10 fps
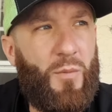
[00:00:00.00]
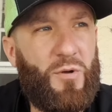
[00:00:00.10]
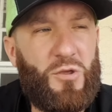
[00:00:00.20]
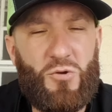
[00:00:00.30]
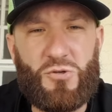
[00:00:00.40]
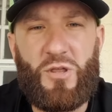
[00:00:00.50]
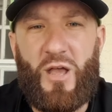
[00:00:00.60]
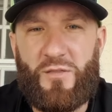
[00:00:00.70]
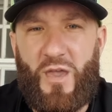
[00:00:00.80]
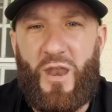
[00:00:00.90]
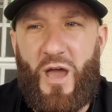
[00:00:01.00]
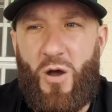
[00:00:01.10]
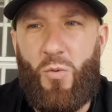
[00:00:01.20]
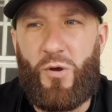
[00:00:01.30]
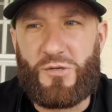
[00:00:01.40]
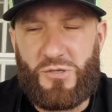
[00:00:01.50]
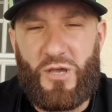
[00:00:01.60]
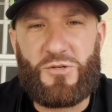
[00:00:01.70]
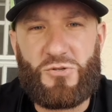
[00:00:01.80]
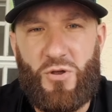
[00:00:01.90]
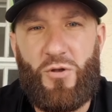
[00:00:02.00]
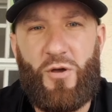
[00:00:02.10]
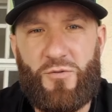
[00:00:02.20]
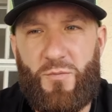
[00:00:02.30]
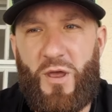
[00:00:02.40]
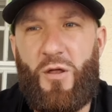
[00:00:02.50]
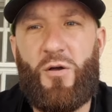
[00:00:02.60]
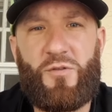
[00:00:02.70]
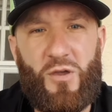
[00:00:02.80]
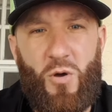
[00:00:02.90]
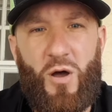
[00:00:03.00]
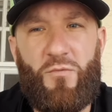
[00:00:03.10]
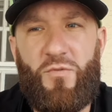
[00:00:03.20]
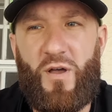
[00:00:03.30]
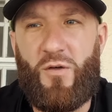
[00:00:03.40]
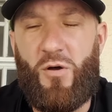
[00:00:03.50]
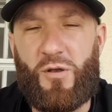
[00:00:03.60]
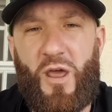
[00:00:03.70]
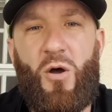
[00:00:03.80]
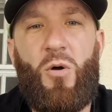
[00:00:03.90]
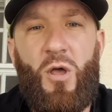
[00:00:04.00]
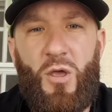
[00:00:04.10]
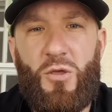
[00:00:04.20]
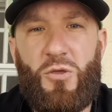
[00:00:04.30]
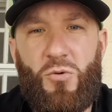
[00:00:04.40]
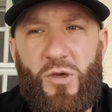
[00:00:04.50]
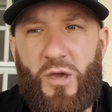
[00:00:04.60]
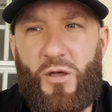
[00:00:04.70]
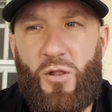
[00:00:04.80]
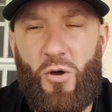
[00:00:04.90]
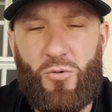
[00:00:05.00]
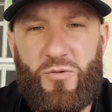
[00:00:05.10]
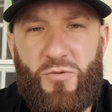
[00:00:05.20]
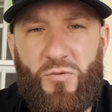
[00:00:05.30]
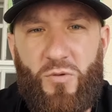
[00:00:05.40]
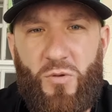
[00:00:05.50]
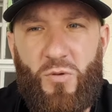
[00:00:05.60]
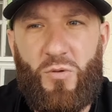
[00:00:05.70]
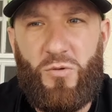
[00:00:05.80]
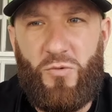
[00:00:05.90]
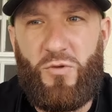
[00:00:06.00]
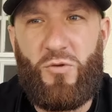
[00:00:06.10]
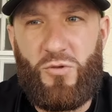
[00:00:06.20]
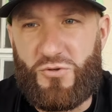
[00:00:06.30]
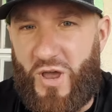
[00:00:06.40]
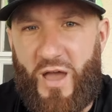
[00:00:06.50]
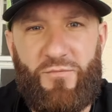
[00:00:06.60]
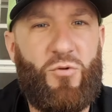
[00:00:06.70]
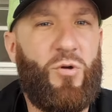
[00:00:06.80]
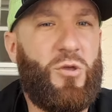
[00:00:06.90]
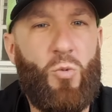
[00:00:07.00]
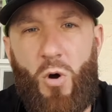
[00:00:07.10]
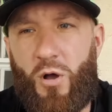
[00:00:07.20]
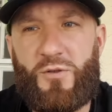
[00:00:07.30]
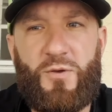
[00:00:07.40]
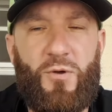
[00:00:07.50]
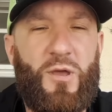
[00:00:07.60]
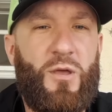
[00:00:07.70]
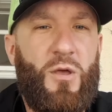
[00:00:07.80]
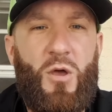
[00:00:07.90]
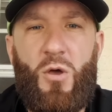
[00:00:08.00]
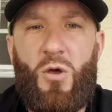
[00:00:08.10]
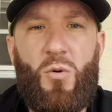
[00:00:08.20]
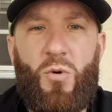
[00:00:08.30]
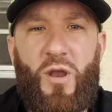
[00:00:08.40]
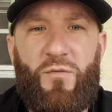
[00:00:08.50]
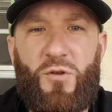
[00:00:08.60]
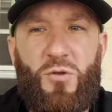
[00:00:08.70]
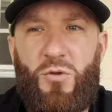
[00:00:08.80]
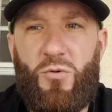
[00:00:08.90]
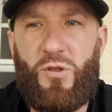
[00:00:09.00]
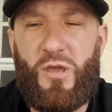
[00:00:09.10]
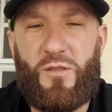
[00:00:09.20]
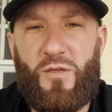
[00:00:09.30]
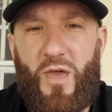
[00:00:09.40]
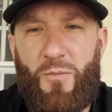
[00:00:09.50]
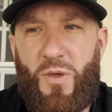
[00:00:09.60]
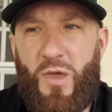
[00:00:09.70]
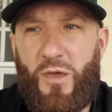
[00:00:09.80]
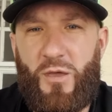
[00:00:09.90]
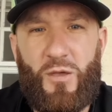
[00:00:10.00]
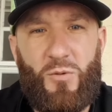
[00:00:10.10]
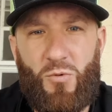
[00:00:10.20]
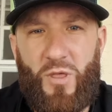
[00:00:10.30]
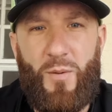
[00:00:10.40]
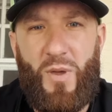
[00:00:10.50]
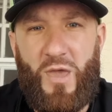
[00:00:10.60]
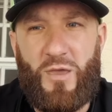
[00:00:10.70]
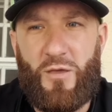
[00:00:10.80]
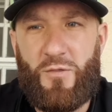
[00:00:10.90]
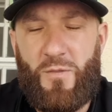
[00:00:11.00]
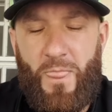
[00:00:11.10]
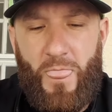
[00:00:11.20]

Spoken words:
But usually that's kind of how it works. You got your trail dogs, your bay dogs, they go out and find the hog. Now, you get close, you drive to it, you walk to it, whatever you do to get to that pig where that bay is,